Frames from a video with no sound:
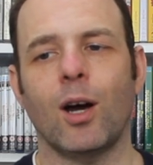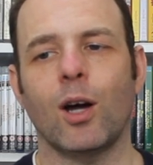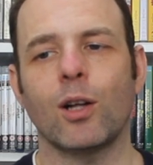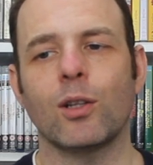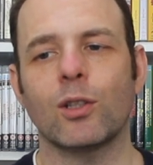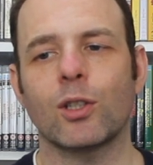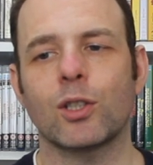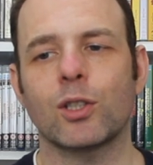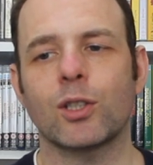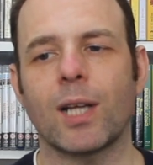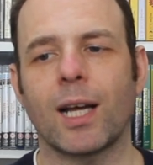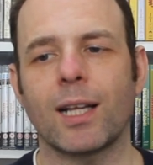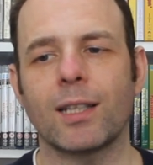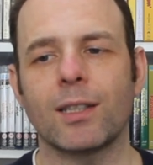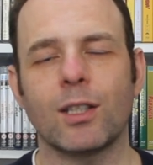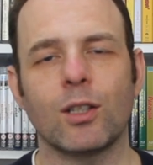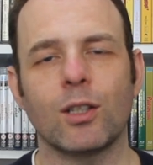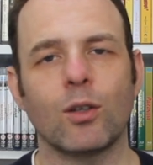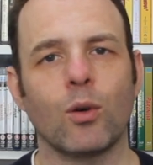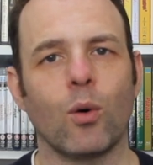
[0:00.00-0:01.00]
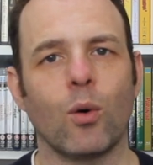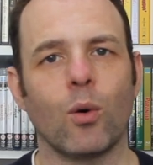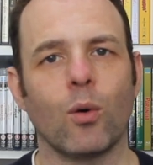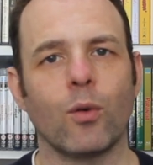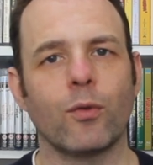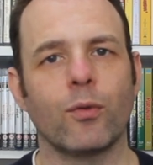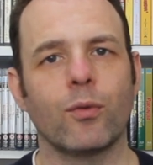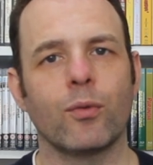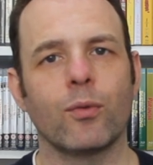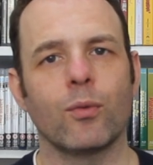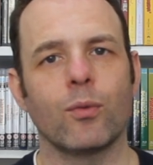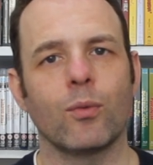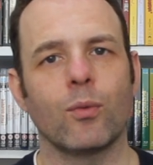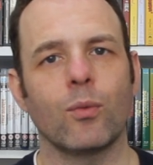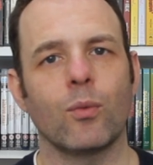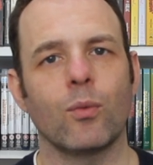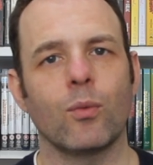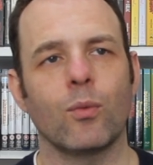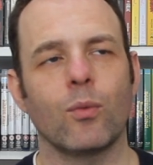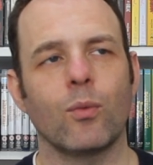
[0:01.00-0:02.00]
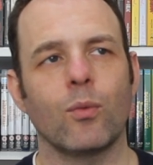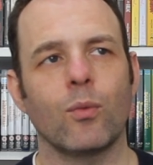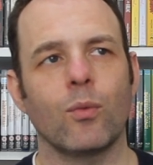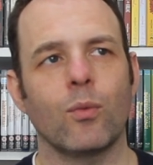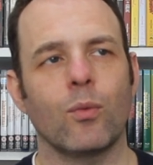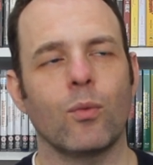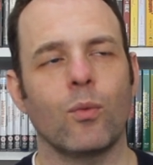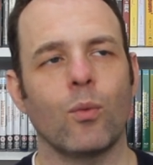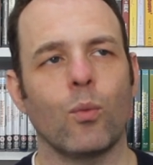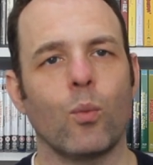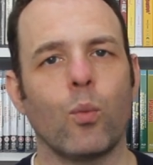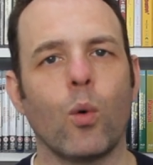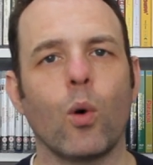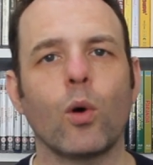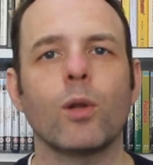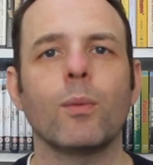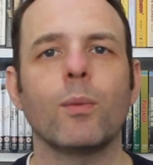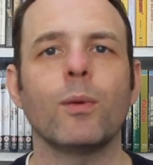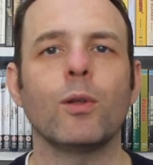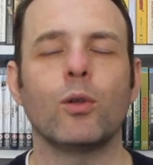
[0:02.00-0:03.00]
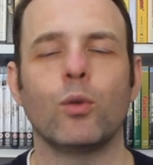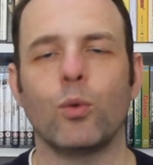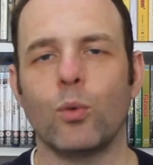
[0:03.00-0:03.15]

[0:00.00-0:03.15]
understanding of what they would